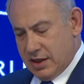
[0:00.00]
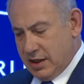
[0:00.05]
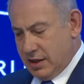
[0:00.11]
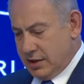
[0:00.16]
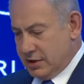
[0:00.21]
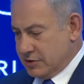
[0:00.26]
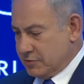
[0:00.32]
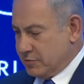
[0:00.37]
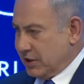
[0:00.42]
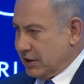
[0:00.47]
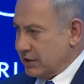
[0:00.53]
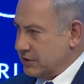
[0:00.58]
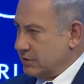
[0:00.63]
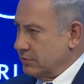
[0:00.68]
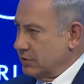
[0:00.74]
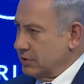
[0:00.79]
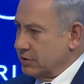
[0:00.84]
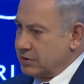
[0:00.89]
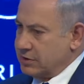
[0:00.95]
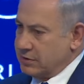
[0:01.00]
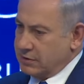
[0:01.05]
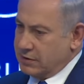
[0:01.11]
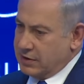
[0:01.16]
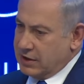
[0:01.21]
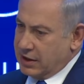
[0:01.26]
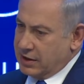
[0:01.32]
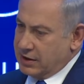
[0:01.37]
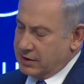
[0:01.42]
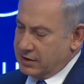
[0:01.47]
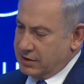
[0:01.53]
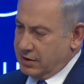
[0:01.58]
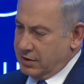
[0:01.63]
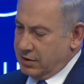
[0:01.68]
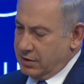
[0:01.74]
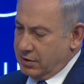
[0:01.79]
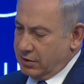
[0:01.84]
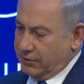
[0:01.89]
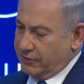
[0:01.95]
it is possible to get at the
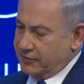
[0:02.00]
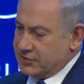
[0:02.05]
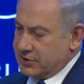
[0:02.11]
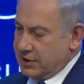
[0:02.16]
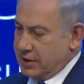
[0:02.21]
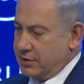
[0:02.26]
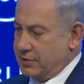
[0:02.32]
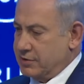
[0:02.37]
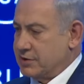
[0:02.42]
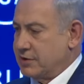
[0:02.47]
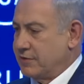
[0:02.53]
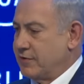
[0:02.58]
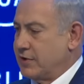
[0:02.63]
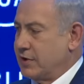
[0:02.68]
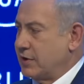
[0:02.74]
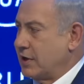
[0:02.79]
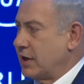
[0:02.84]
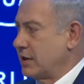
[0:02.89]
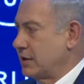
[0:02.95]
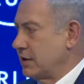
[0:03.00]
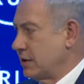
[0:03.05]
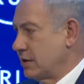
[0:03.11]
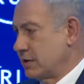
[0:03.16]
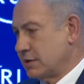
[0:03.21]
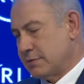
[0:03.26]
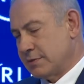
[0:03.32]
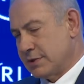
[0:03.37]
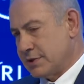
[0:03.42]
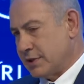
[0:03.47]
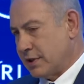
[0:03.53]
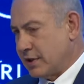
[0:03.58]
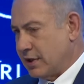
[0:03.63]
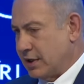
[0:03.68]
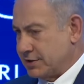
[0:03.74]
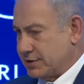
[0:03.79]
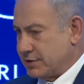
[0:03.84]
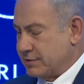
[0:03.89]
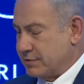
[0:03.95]
nerve centers of their ideas, which are
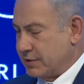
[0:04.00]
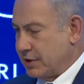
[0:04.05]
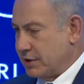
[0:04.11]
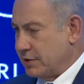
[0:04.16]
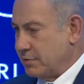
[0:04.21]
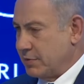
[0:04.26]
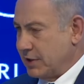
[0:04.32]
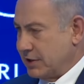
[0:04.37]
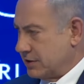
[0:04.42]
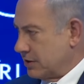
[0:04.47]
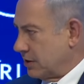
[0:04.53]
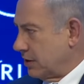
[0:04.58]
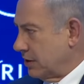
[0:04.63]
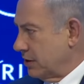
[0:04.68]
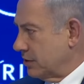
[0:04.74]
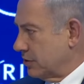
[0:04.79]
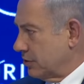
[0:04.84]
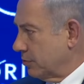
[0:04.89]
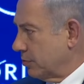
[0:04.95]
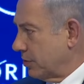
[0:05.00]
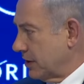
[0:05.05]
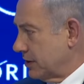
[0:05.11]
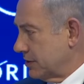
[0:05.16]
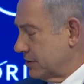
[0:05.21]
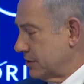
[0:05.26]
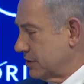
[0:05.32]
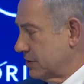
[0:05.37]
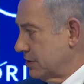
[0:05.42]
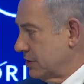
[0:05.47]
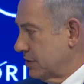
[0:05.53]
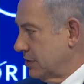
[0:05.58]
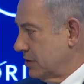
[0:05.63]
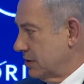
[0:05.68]
concentrated basically in two places.